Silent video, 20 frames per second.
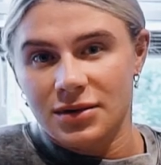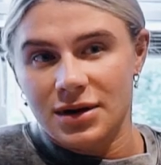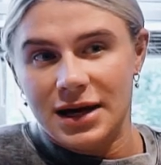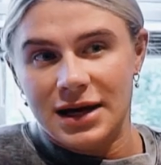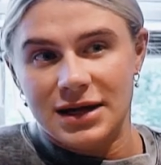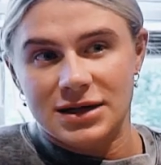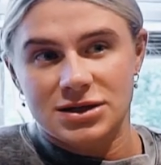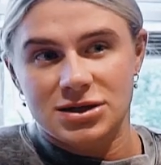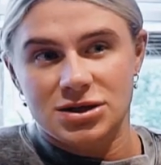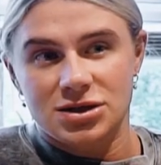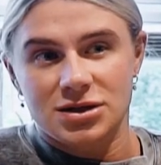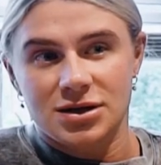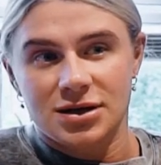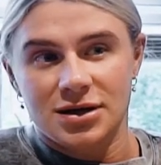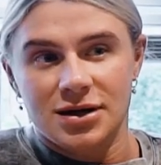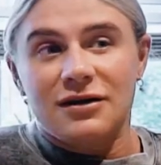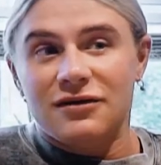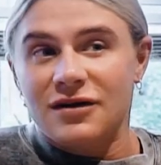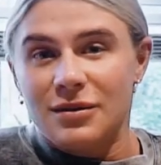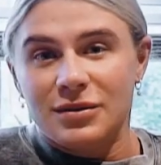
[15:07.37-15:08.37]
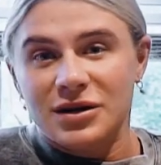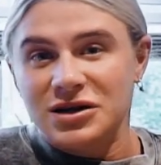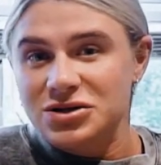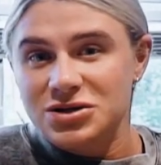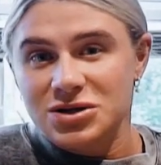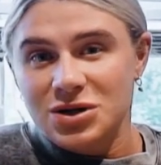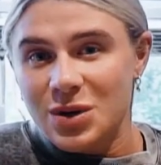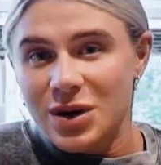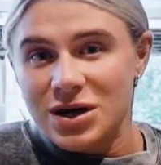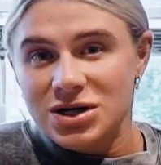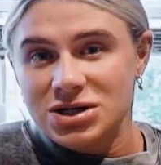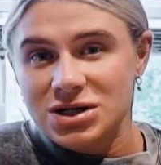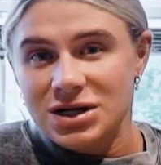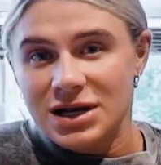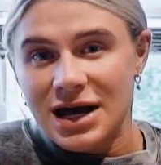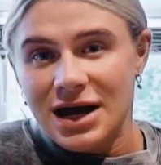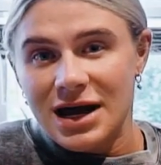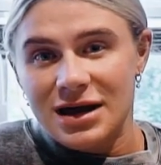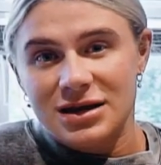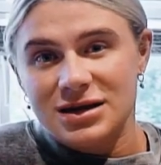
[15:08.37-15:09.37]
It's, my family doesn't question
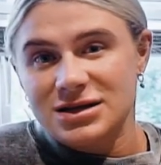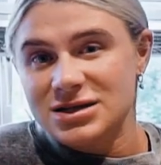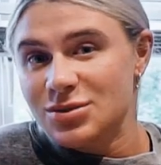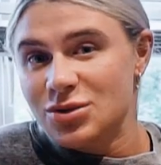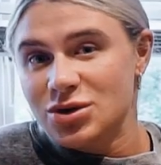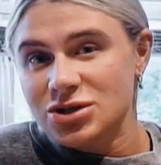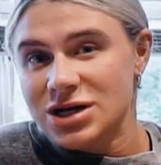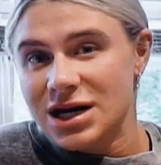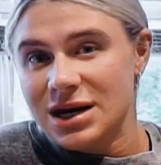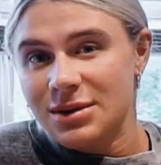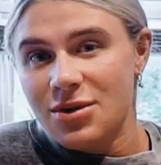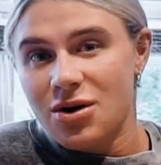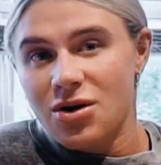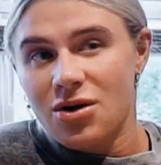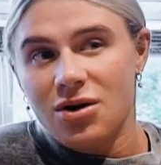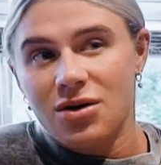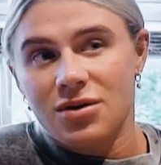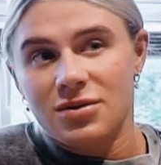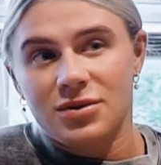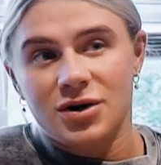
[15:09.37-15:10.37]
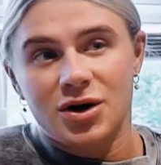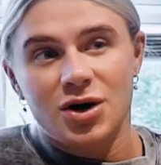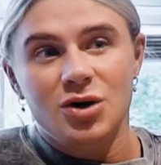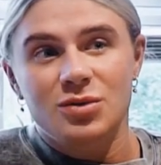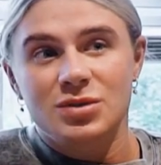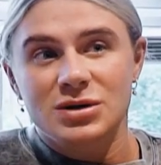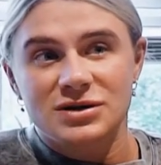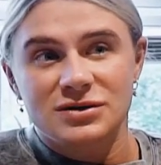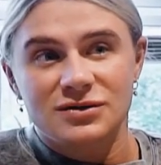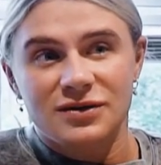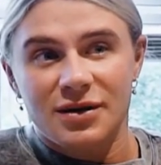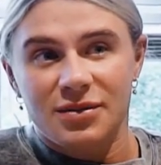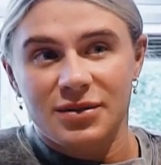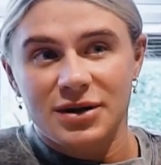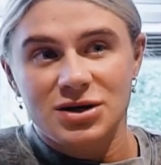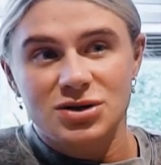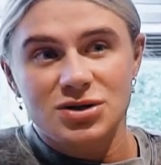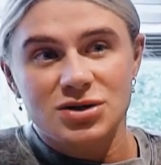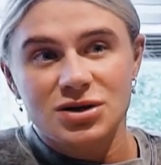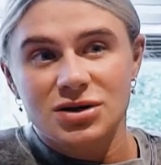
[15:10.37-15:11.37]
it so much anymore. Kuba's
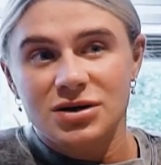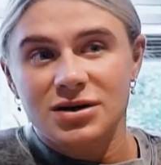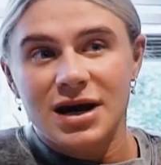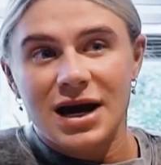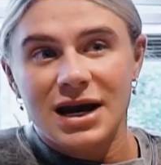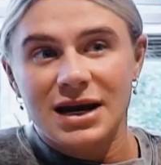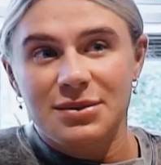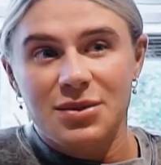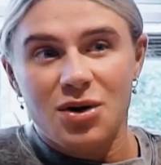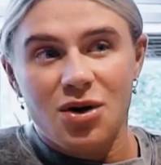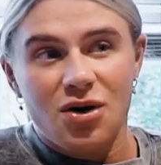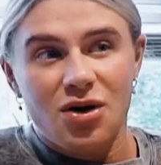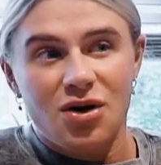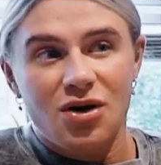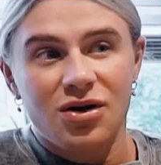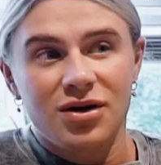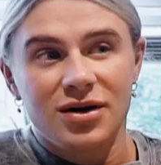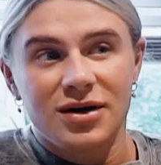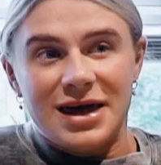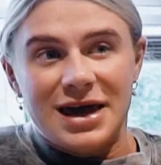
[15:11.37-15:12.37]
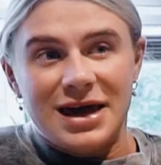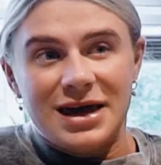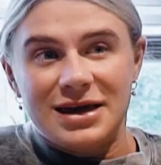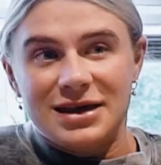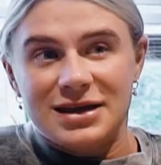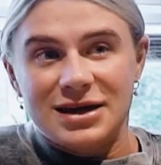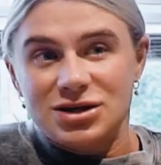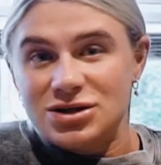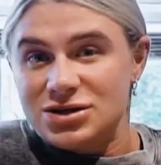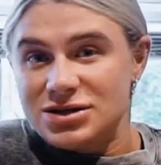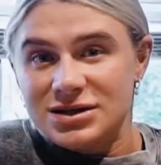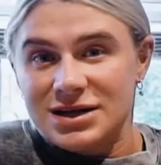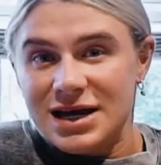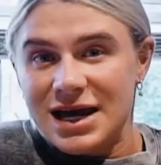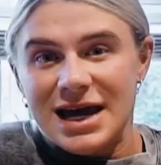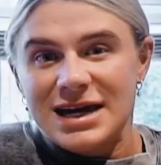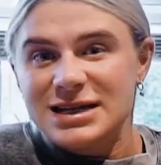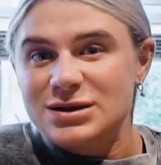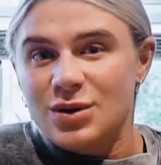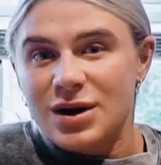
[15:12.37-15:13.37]
family doesn't anymore. They just,
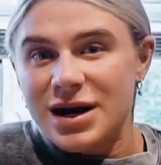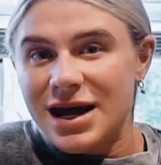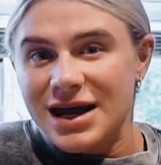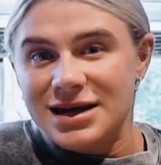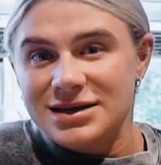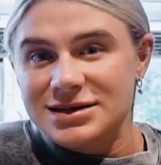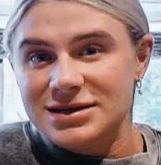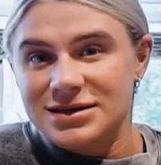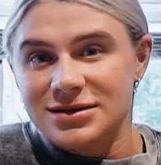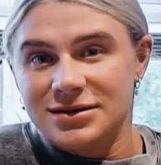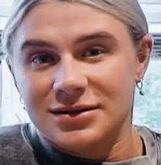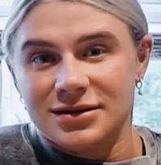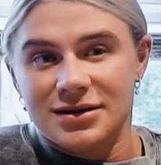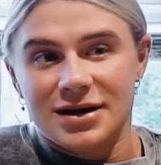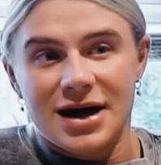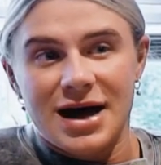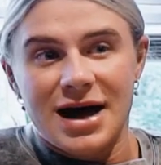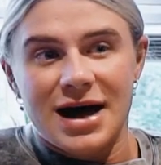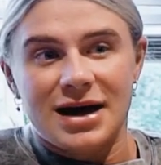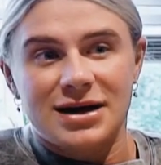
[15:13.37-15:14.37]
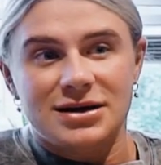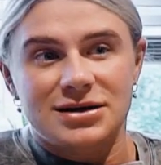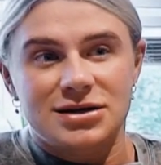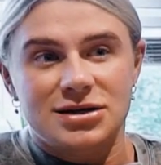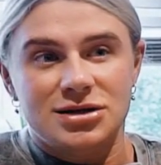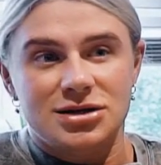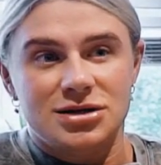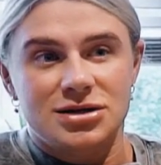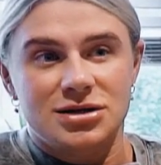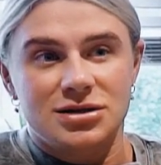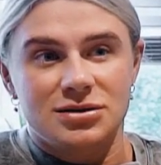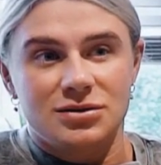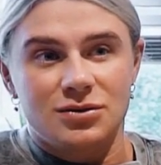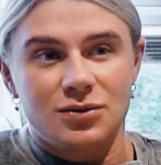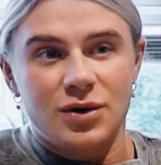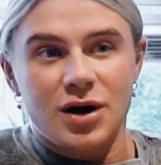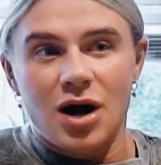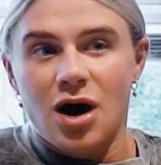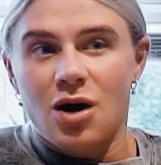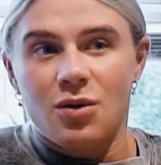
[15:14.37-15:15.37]
it is what it is. And
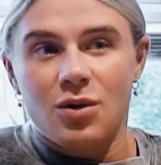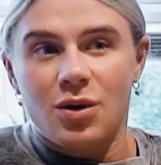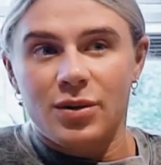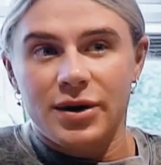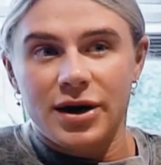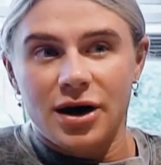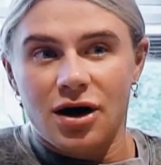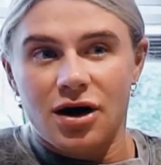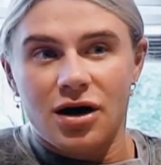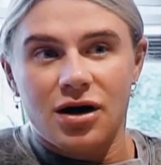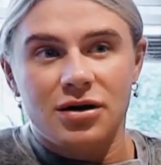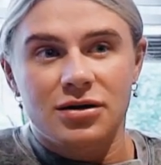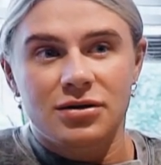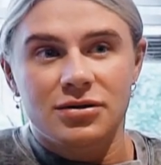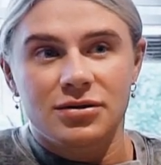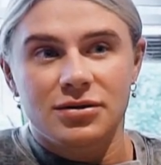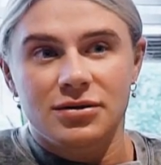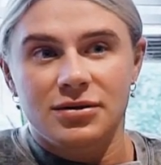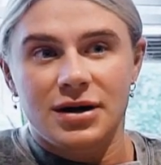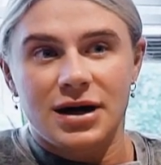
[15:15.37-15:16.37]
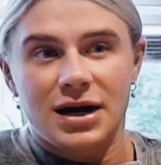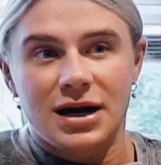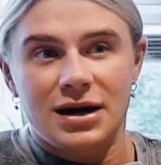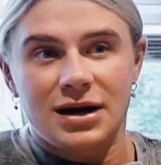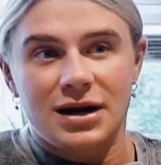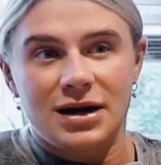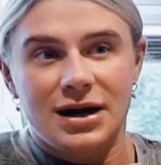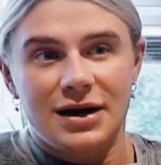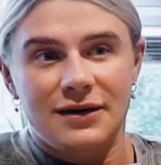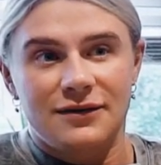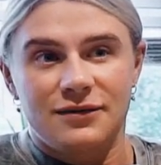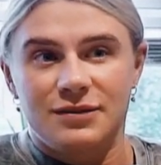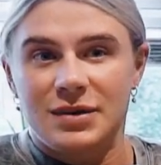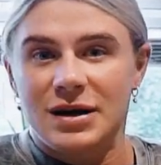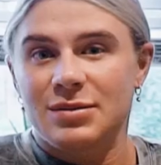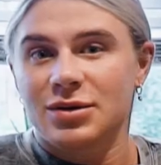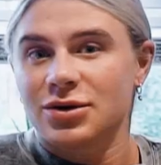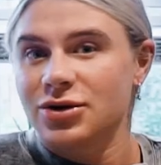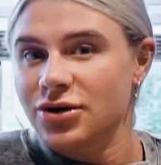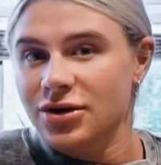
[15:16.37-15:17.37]
we are what we are. And if
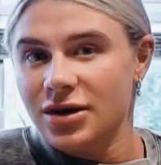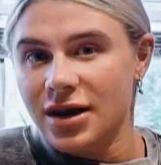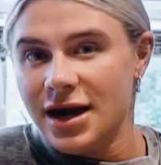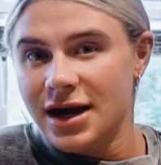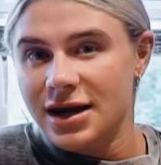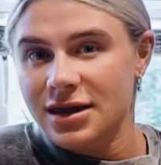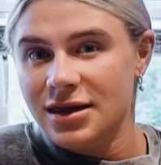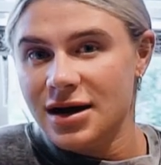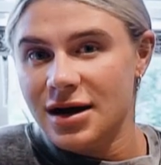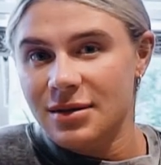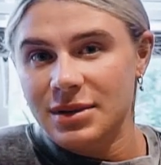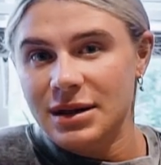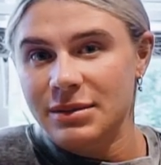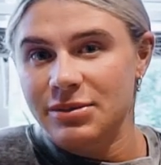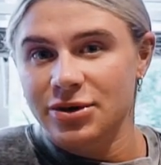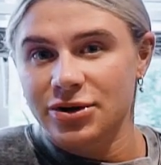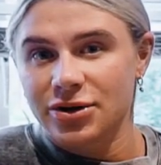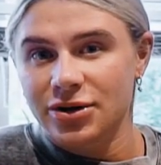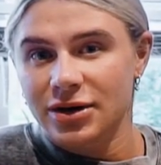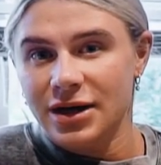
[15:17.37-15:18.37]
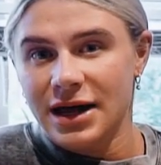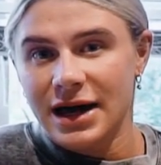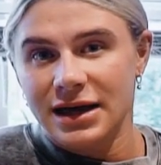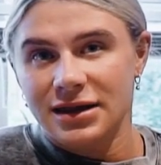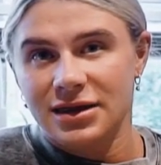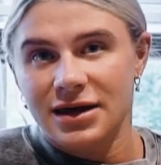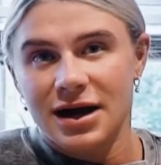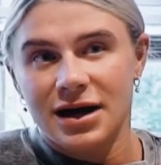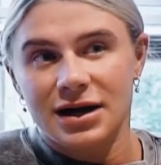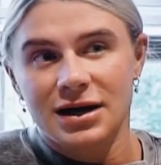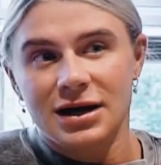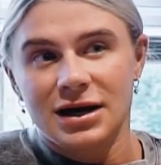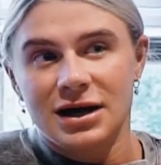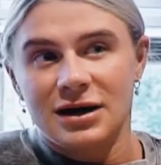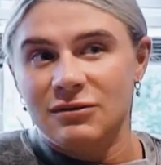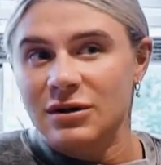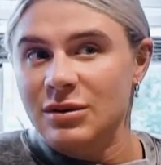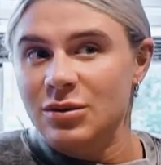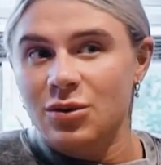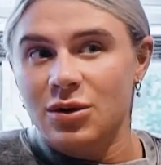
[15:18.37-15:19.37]
people don't like that, people don't like that.
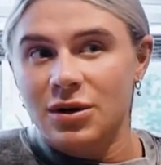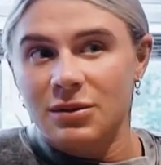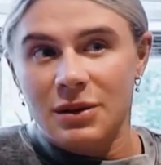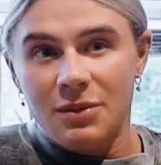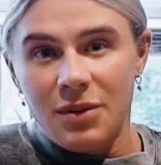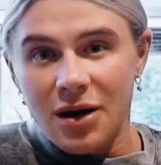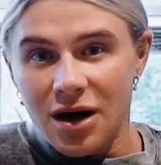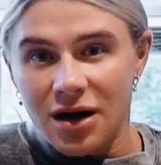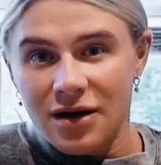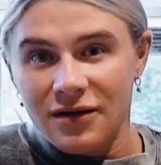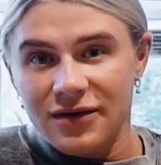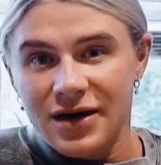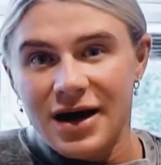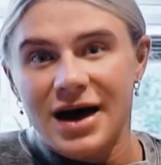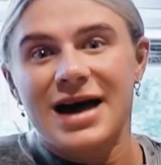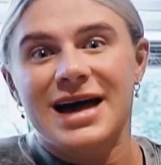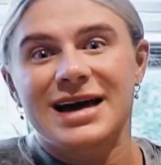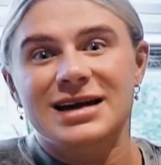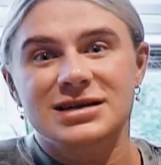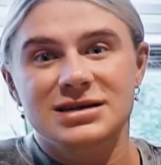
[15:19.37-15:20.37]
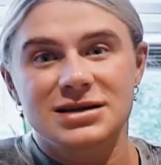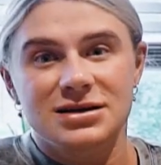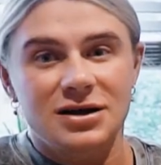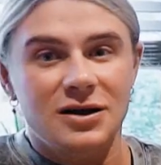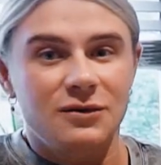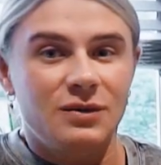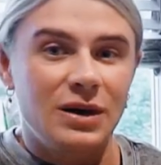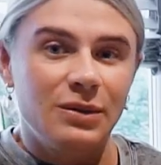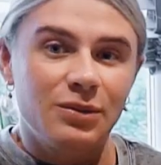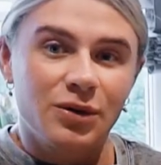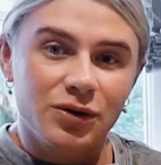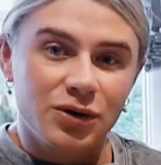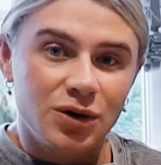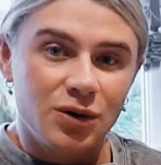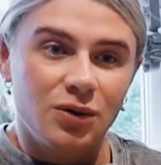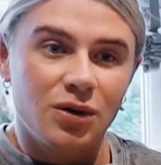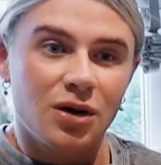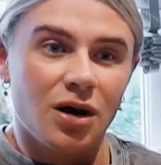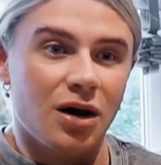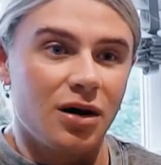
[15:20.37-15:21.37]
If people want to be part of that, excellent. If people do
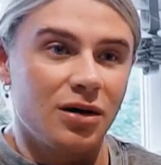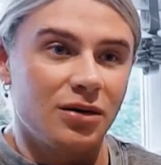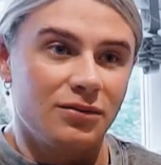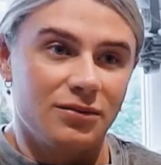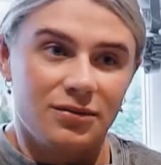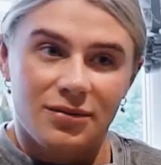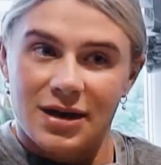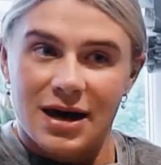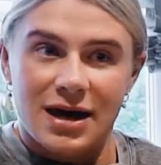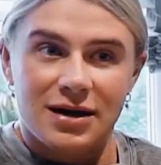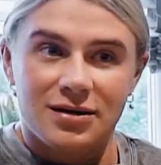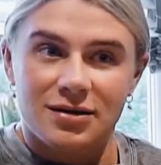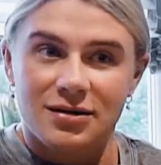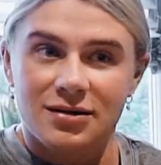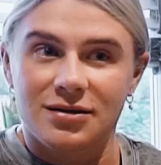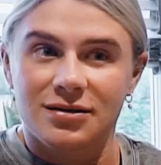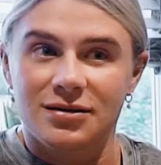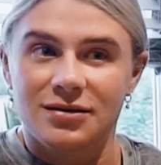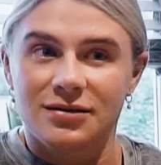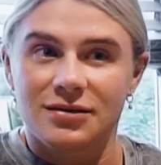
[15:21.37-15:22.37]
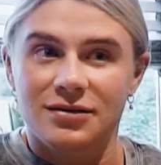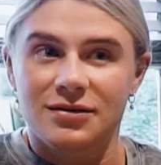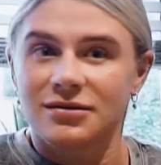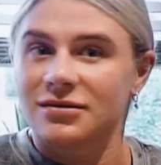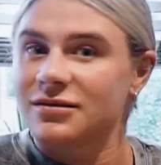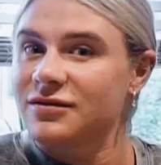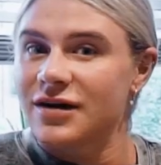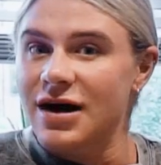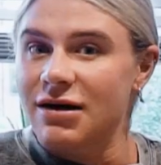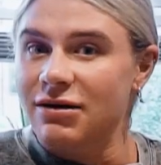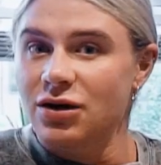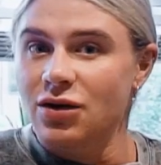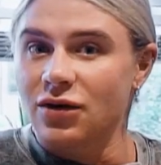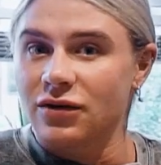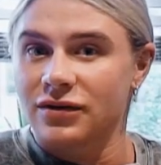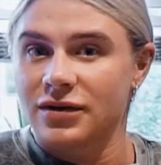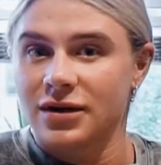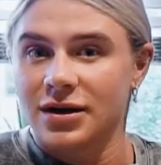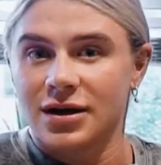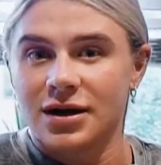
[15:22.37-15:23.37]
not, then fair
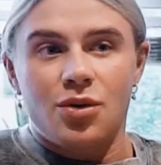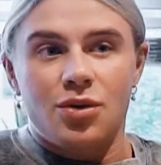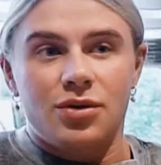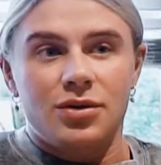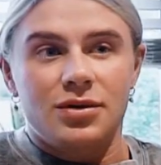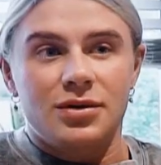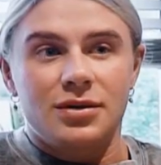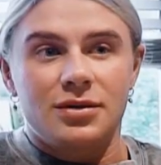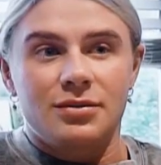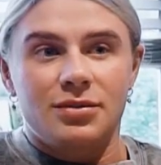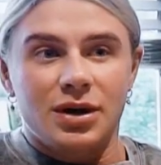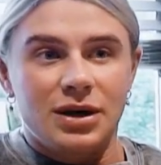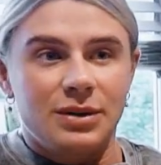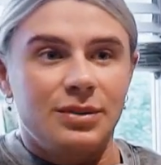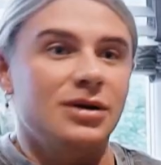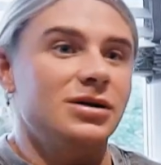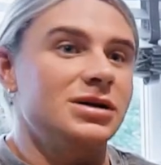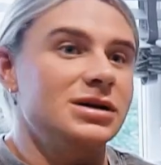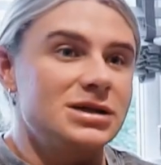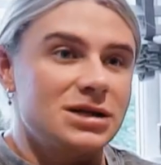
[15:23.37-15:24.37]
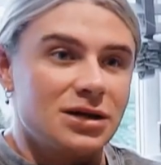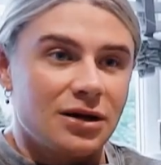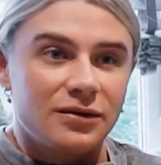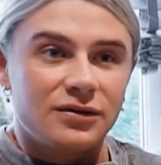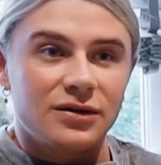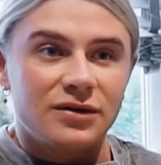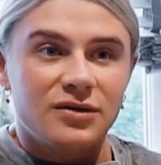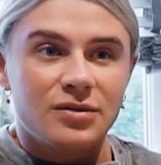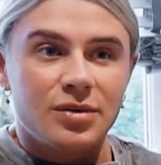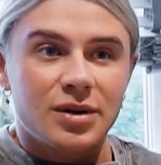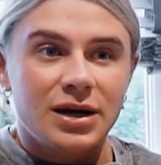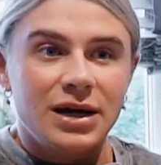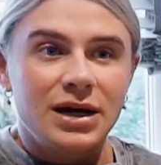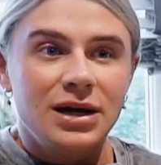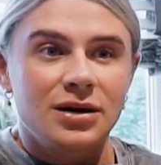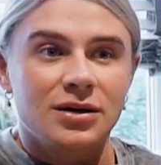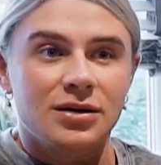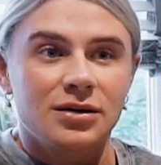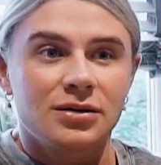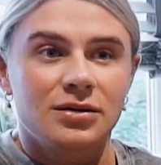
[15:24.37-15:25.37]
enough. But bodybuilding's not for
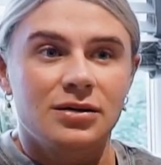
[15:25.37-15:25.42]
everybody.